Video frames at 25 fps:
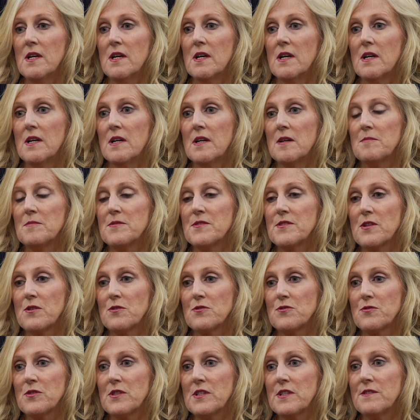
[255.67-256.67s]
Um, so
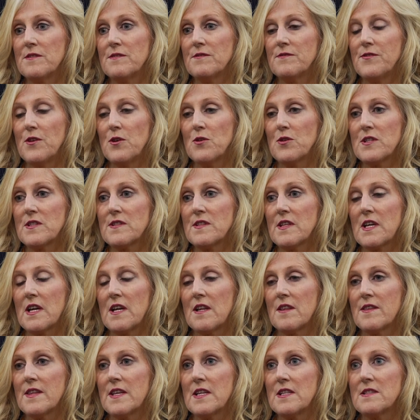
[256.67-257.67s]
it's really focusing
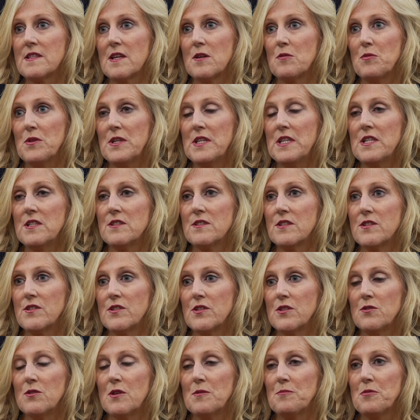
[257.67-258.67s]
on things that we need to
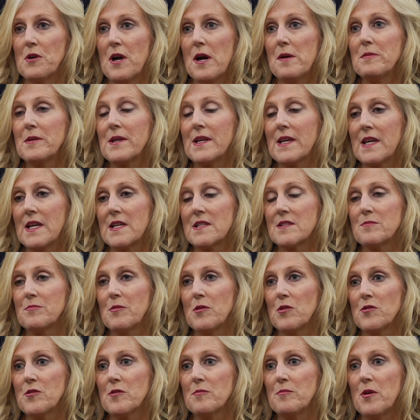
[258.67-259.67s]
do, probably against
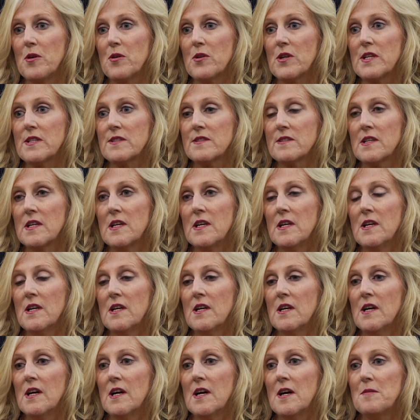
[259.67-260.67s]
both opponents.
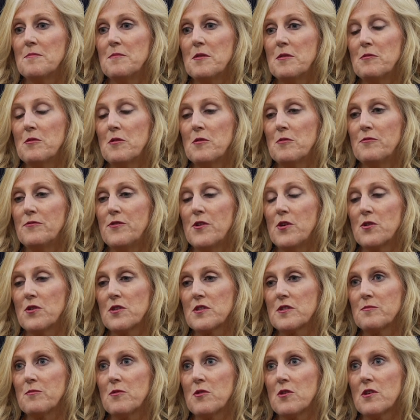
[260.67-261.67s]
Uh, but we'll
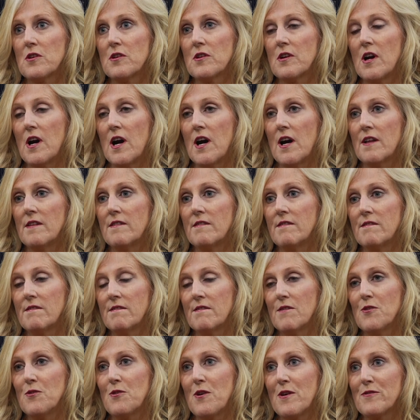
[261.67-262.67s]
focus more on
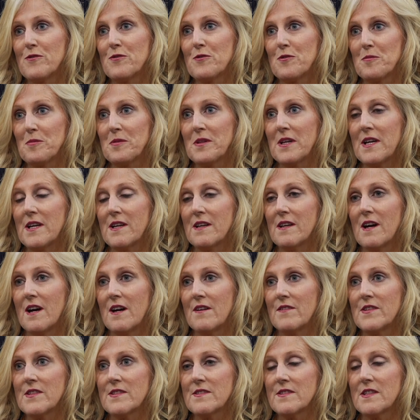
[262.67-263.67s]
whoever we're playing,
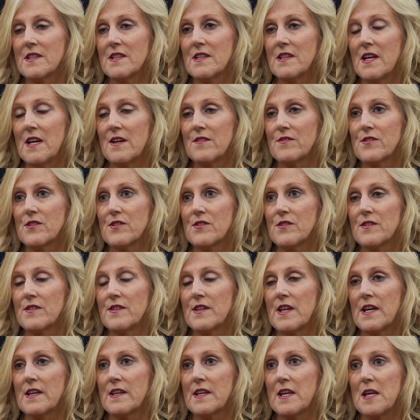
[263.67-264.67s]
obviously, after
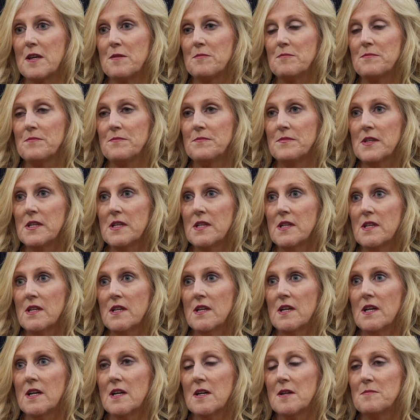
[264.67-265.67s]
that game
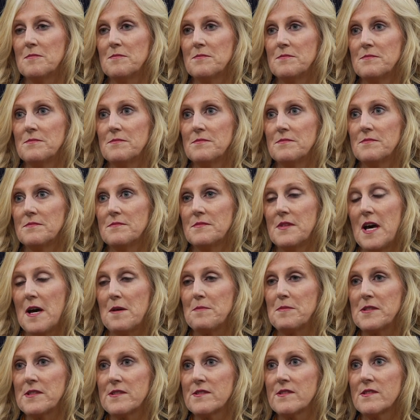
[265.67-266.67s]
um,
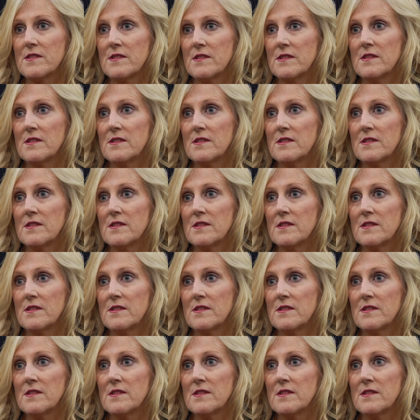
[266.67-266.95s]
happens.